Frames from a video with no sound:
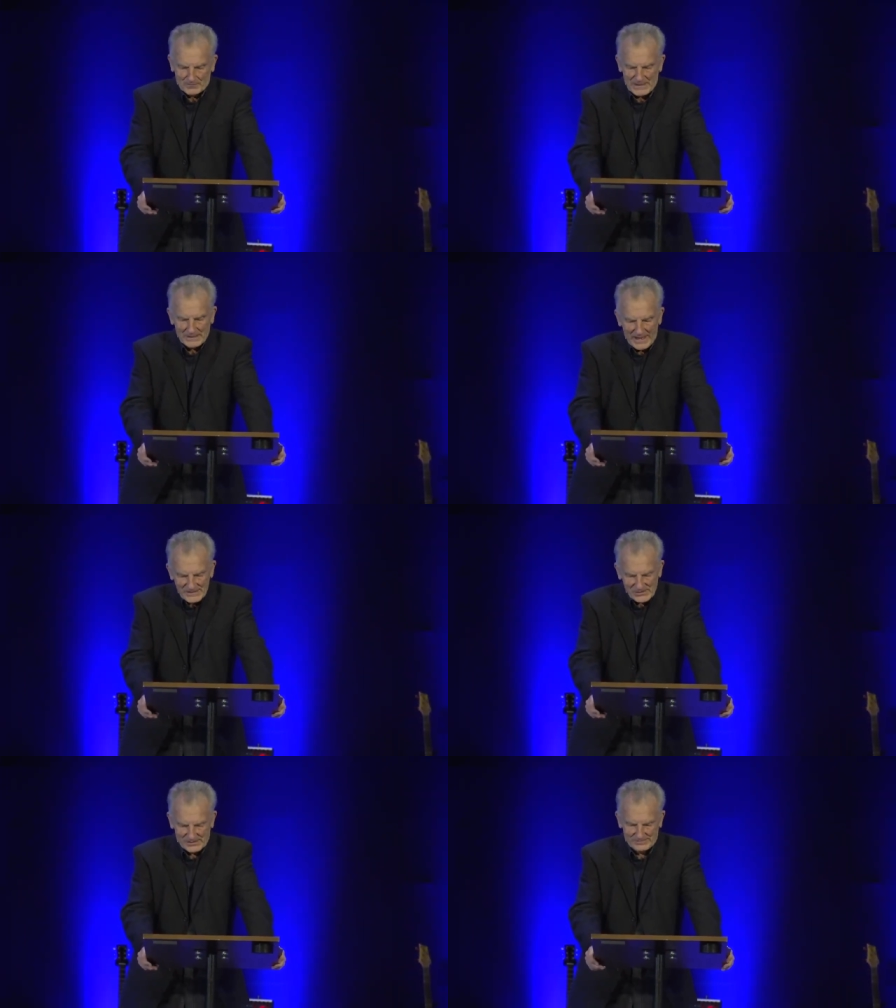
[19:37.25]

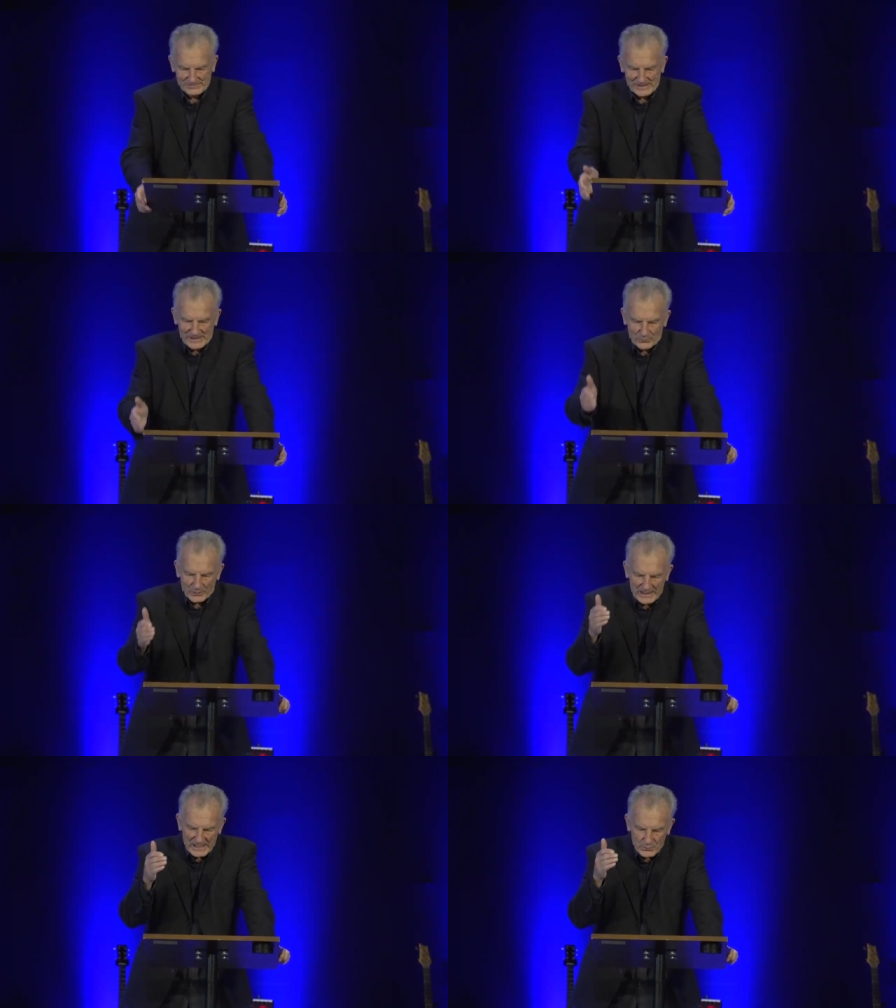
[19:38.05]
Elisha,
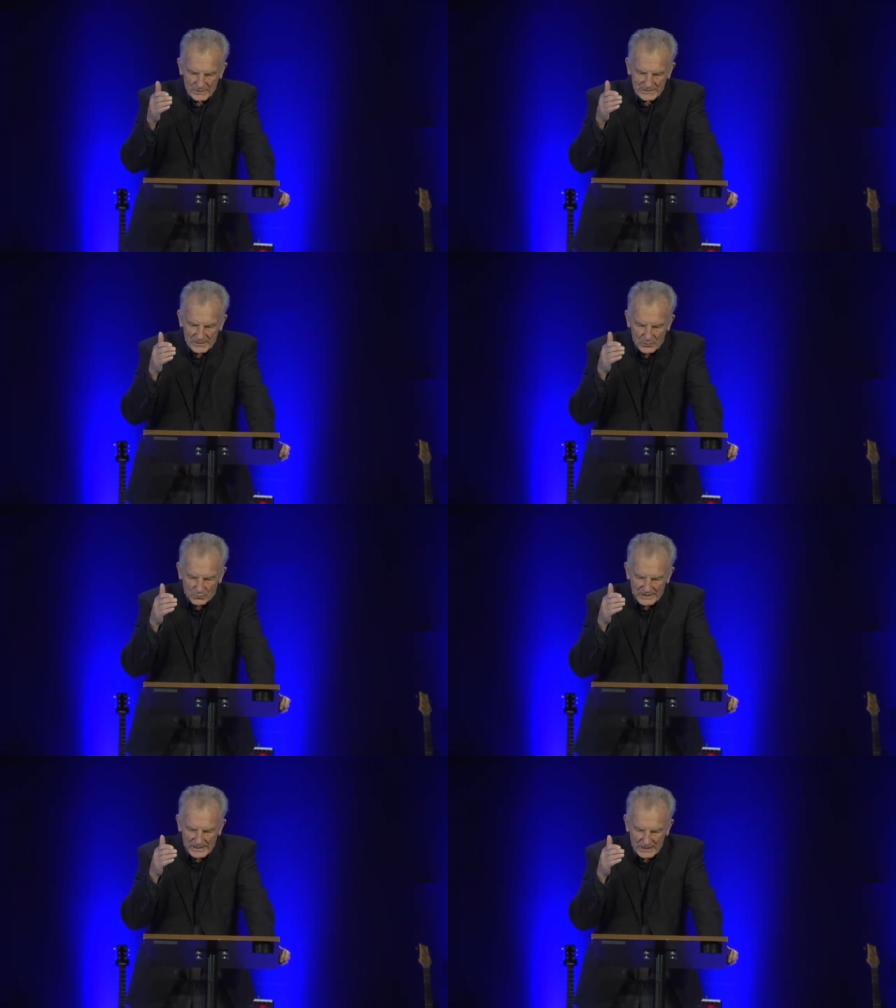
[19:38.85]
when he, was,
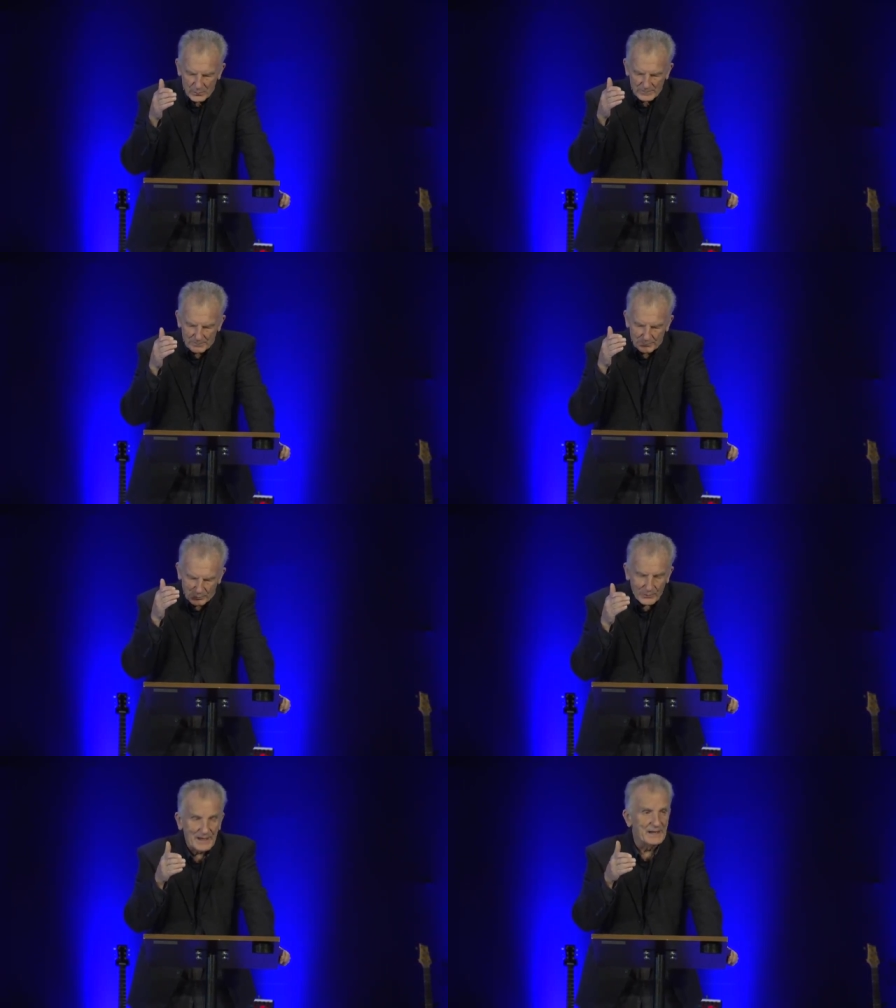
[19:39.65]
when he would
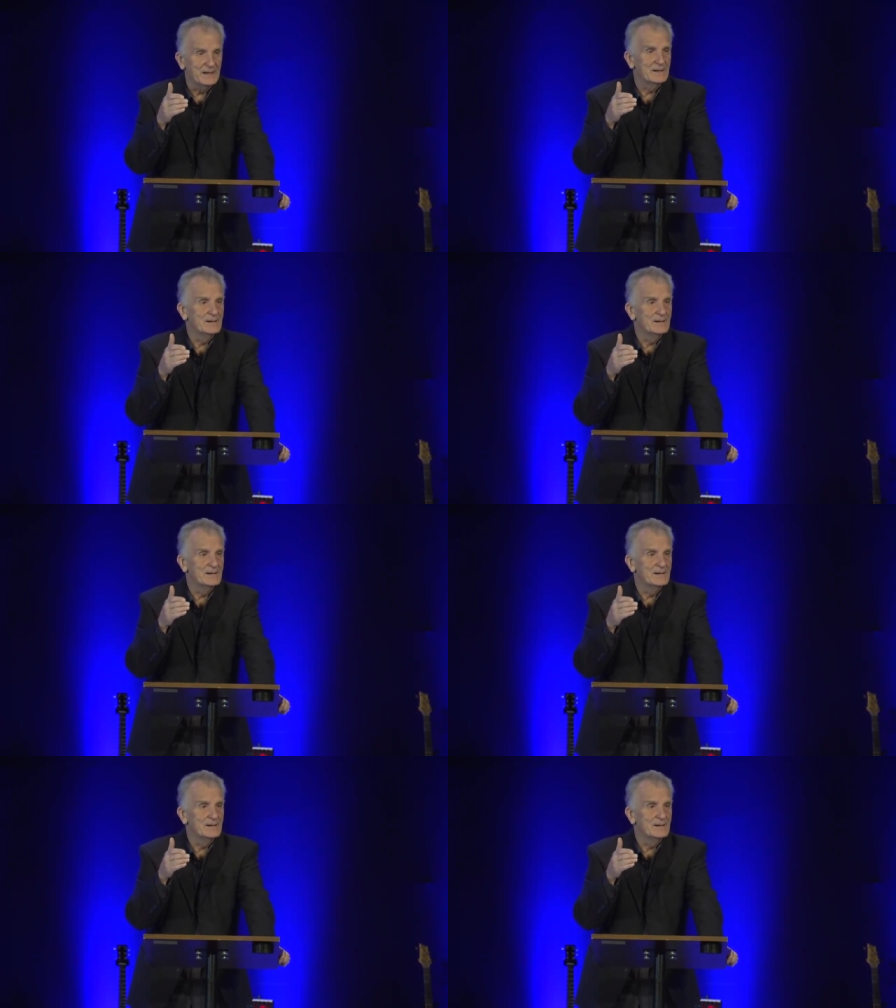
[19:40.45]
pray,